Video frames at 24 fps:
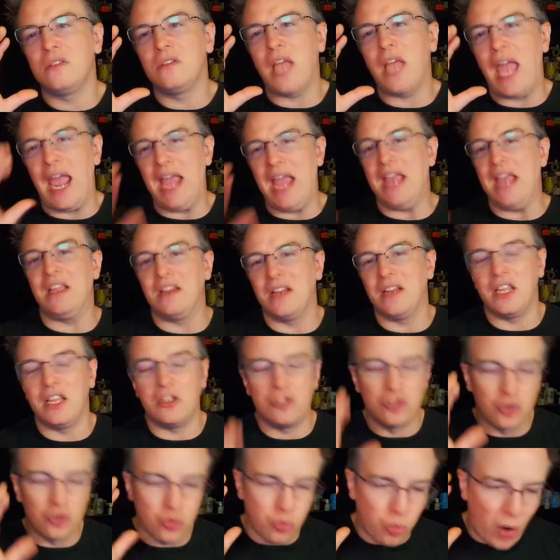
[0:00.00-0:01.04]
hate
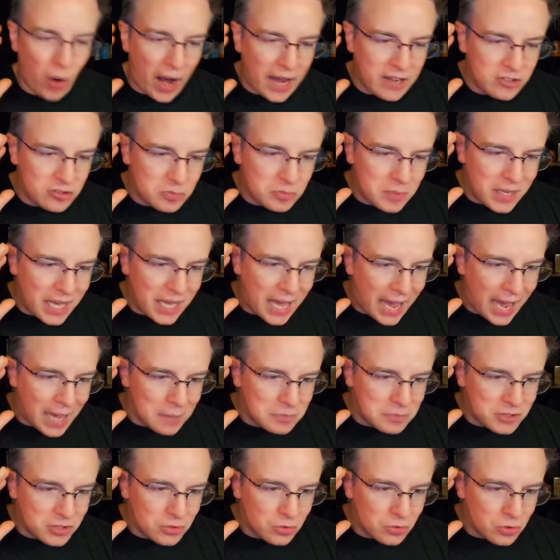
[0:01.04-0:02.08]
it drives me
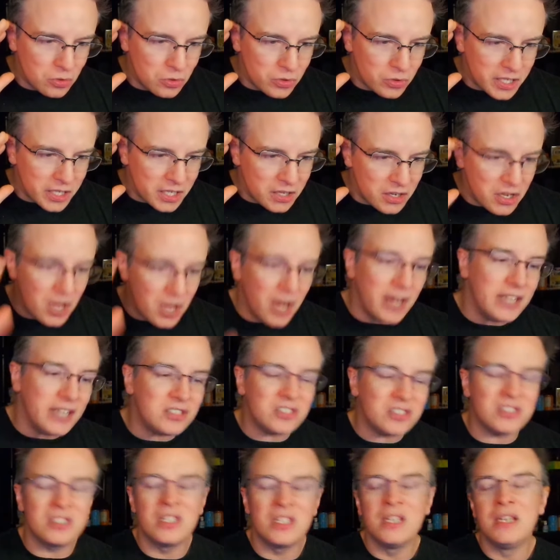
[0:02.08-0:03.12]
absolutely
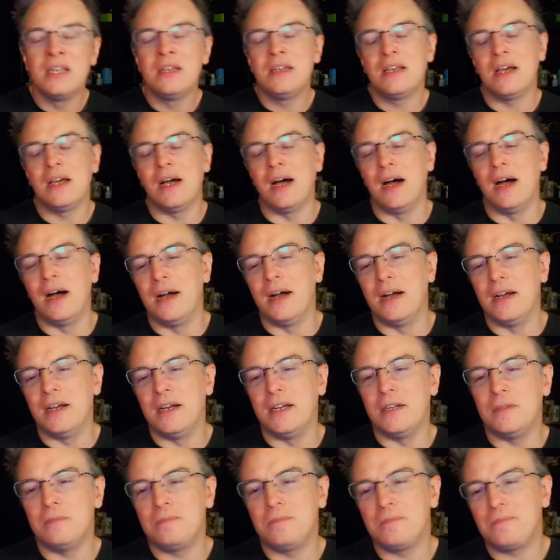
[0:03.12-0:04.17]
nuts
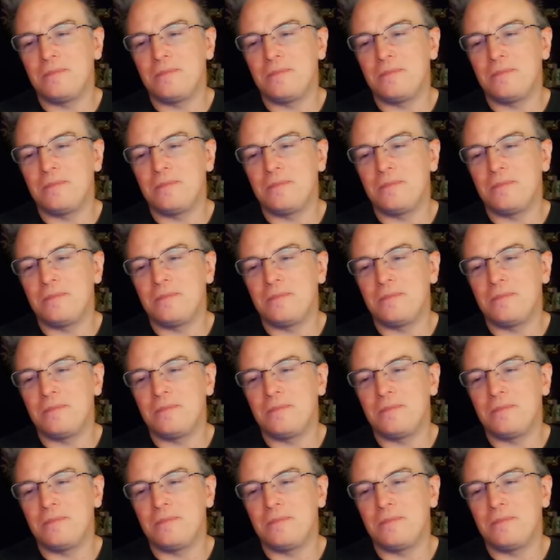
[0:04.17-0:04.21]
uh,